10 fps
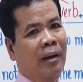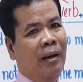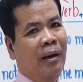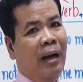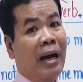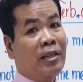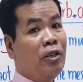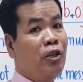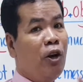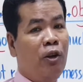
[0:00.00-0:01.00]
As I
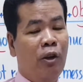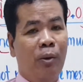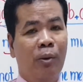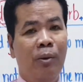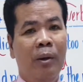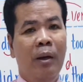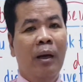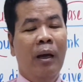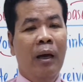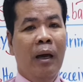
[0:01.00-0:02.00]
told you,
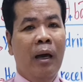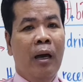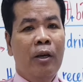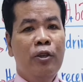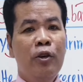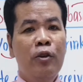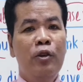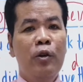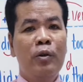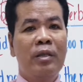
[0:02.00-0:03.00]
you
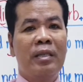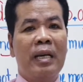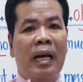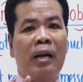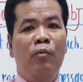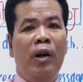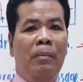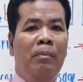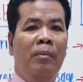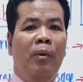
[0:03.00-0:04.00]
use second
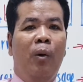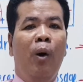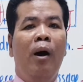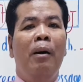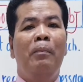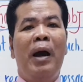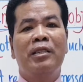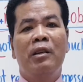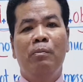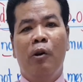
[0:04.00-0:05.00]
verb or past
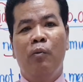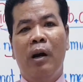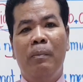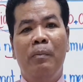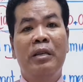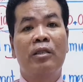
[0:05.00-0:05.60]
simple verb is